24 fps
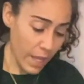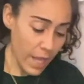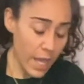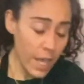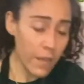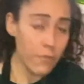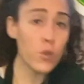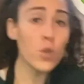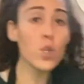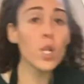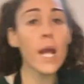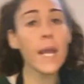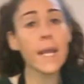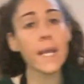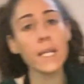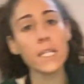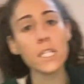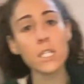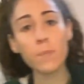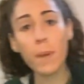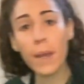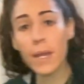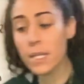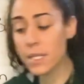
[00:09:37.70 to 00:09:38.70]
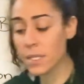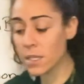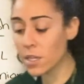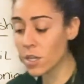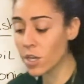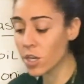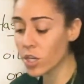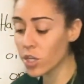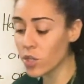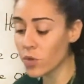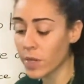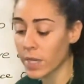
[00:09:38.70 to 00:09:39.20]
If you like it spicier,
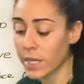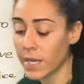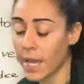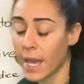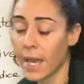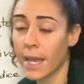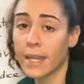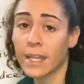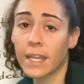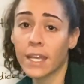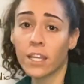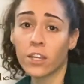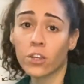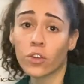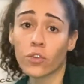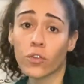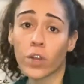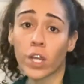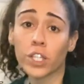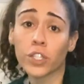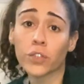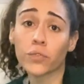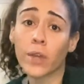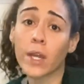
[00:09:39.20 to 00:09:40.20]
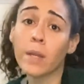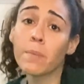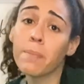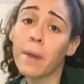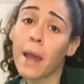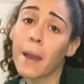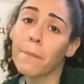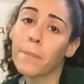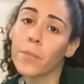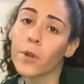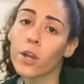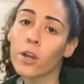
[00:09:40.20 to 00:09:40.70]
you can add in crushed red
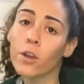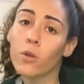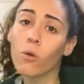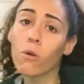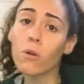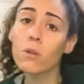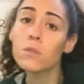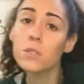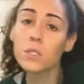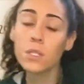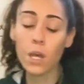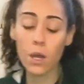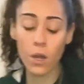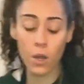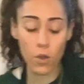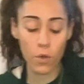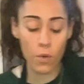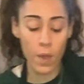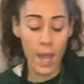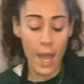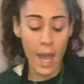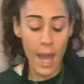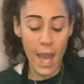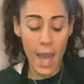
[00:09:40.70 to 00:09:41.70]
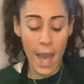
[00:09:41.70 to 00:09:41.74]
pepper also.